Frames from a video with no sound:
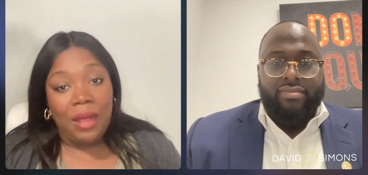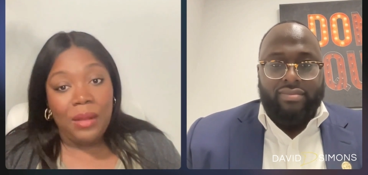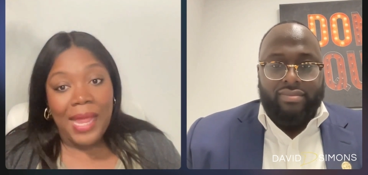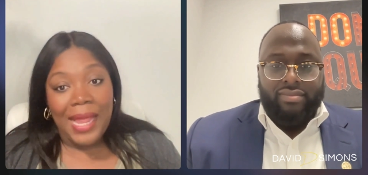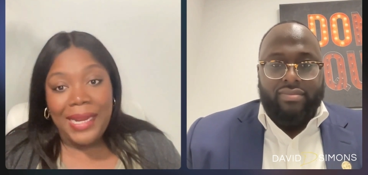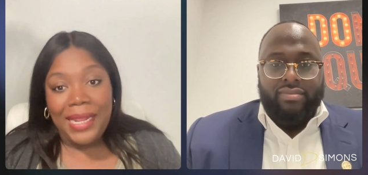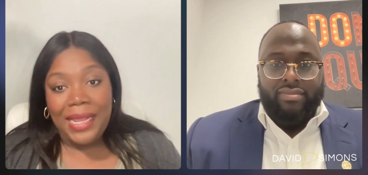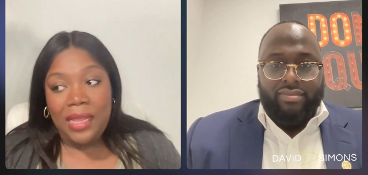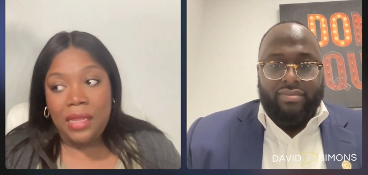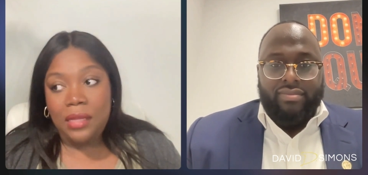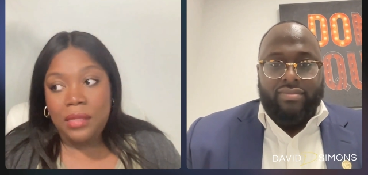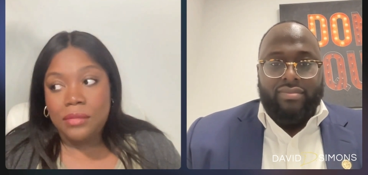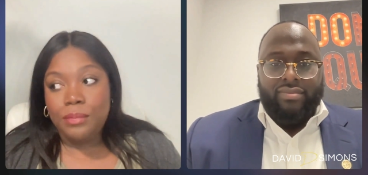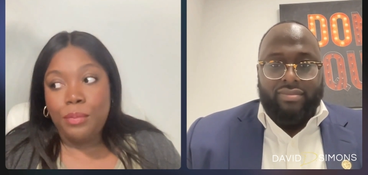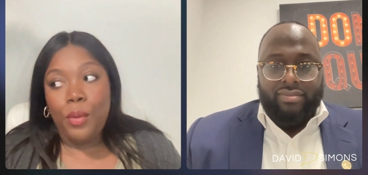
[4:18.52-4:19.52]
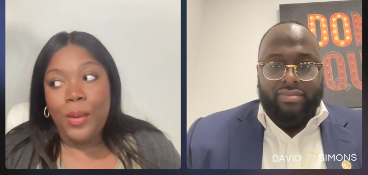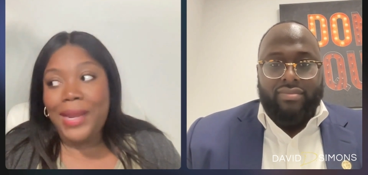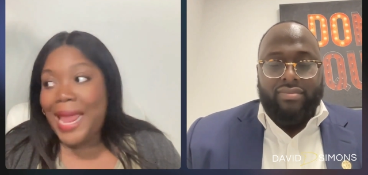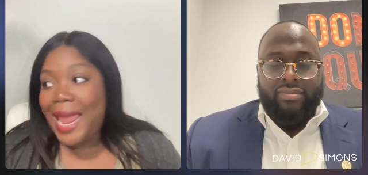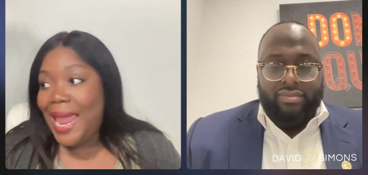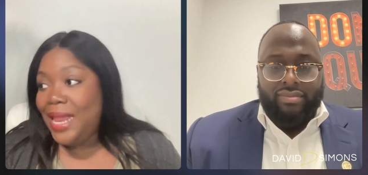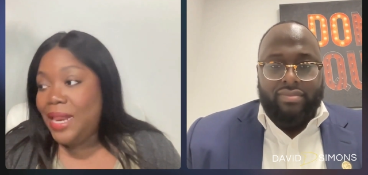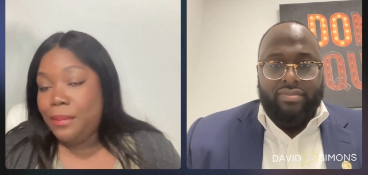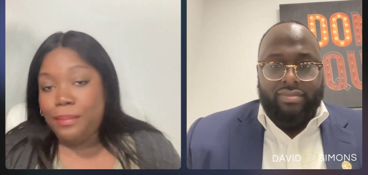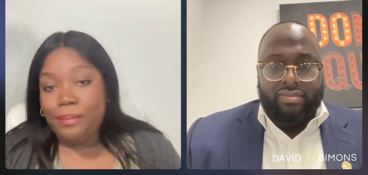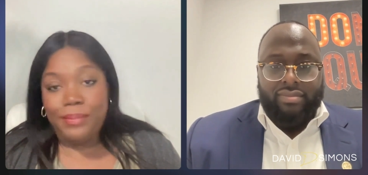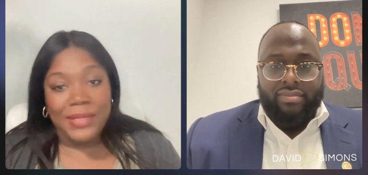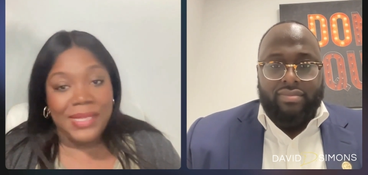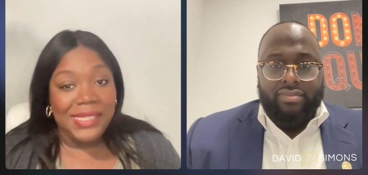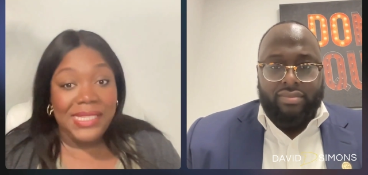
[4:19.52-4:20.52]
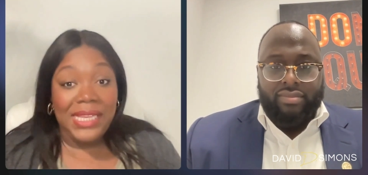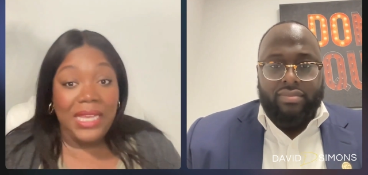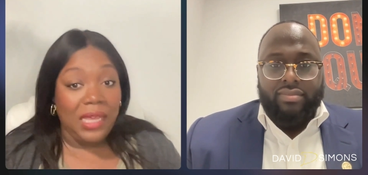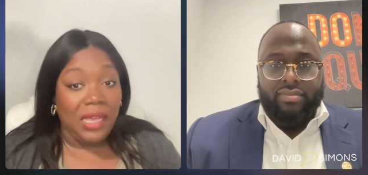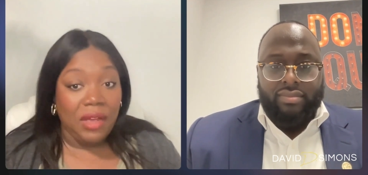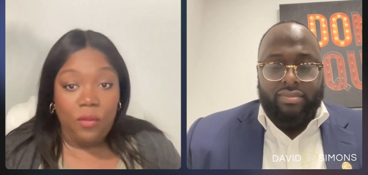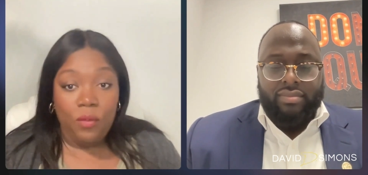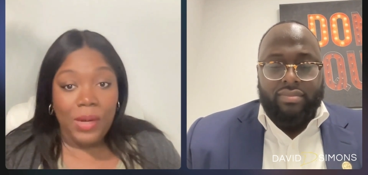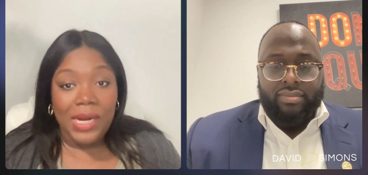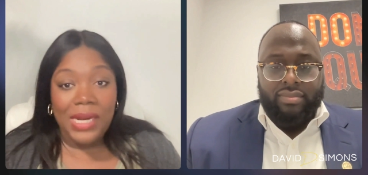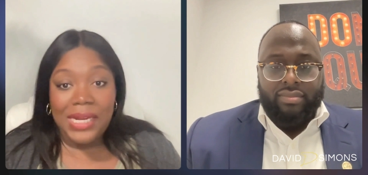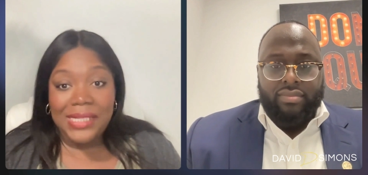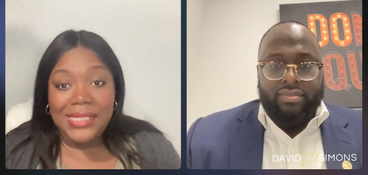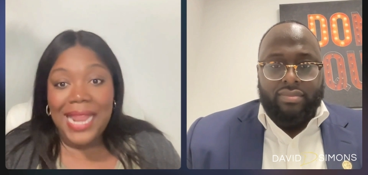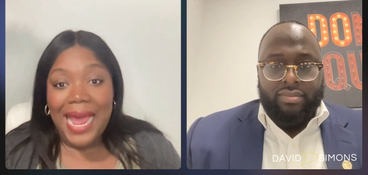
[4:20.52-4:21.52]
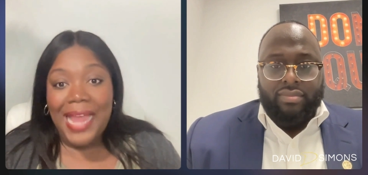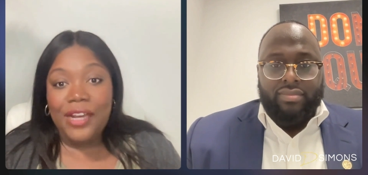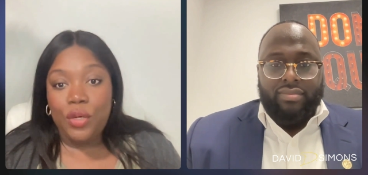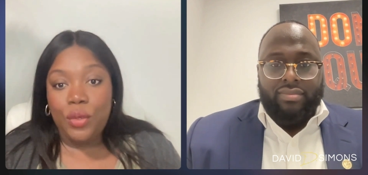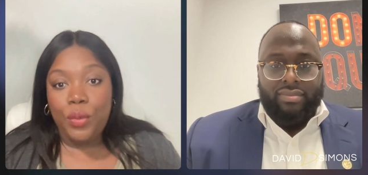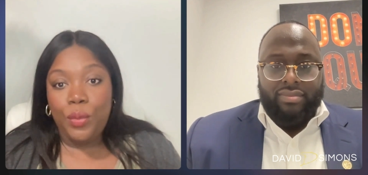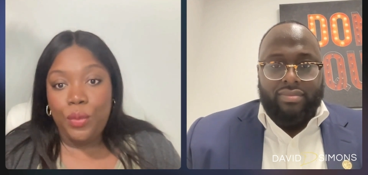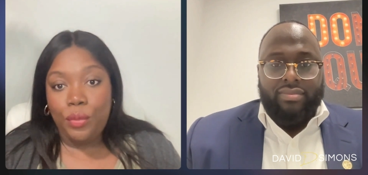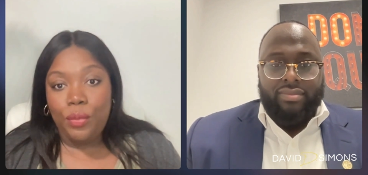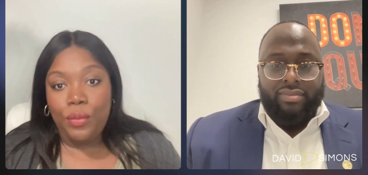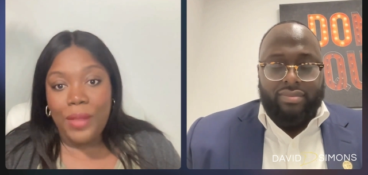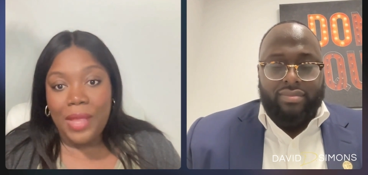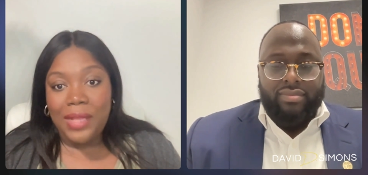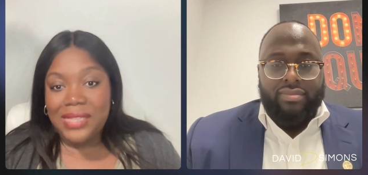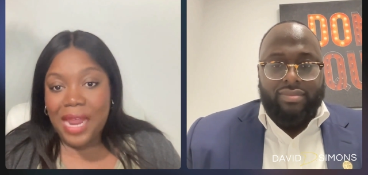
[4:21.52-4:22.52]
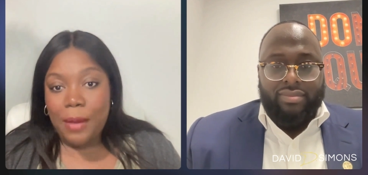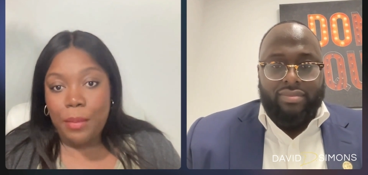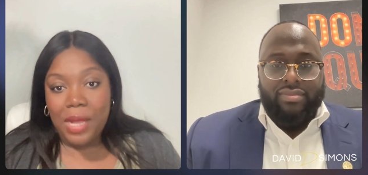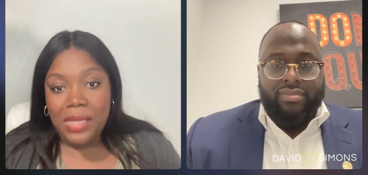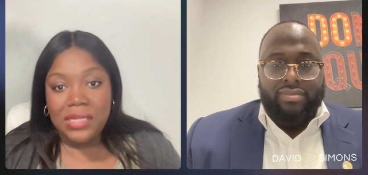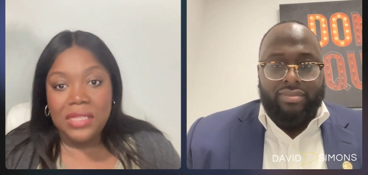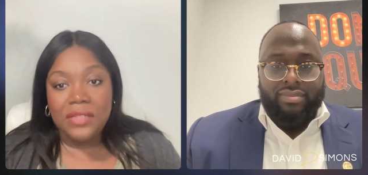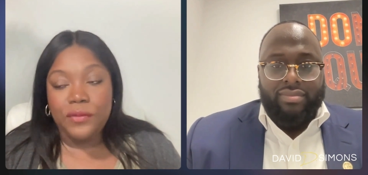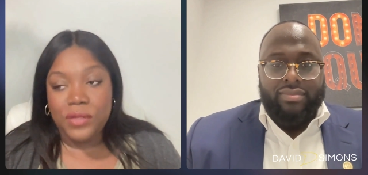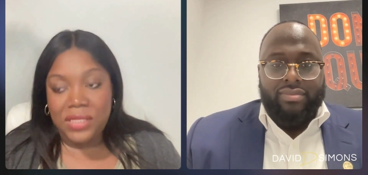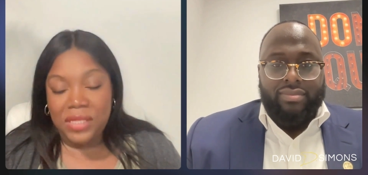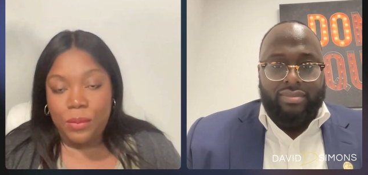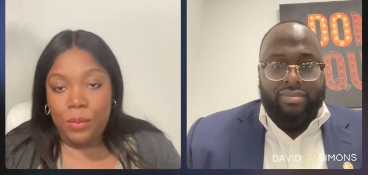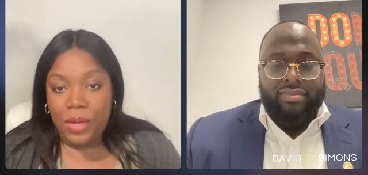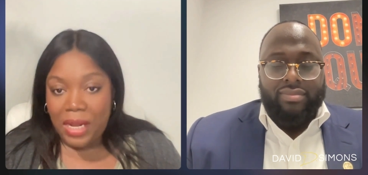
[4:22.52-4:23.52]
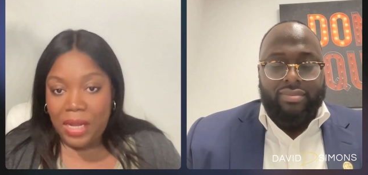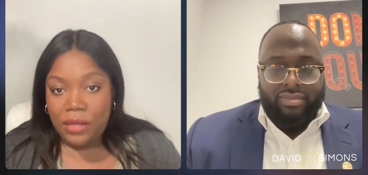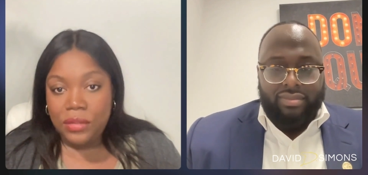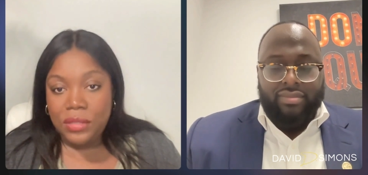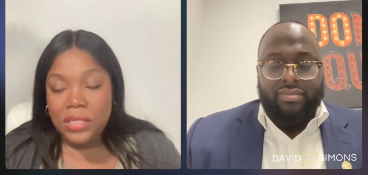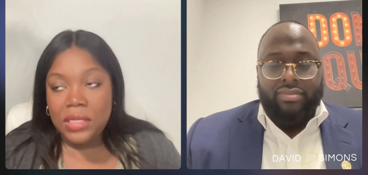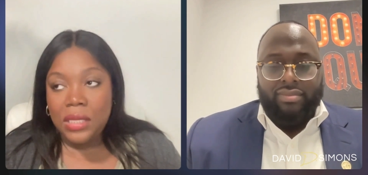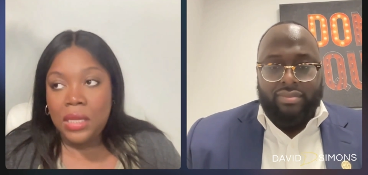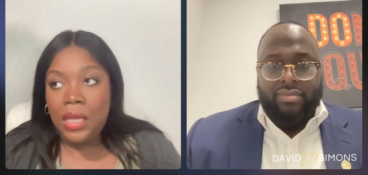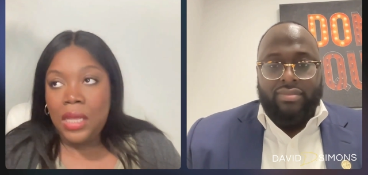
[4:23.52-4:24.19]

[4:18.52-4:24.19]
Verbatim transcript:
Speaker 1: outlining point A to Z of what it is that I do through the entire process for someone else.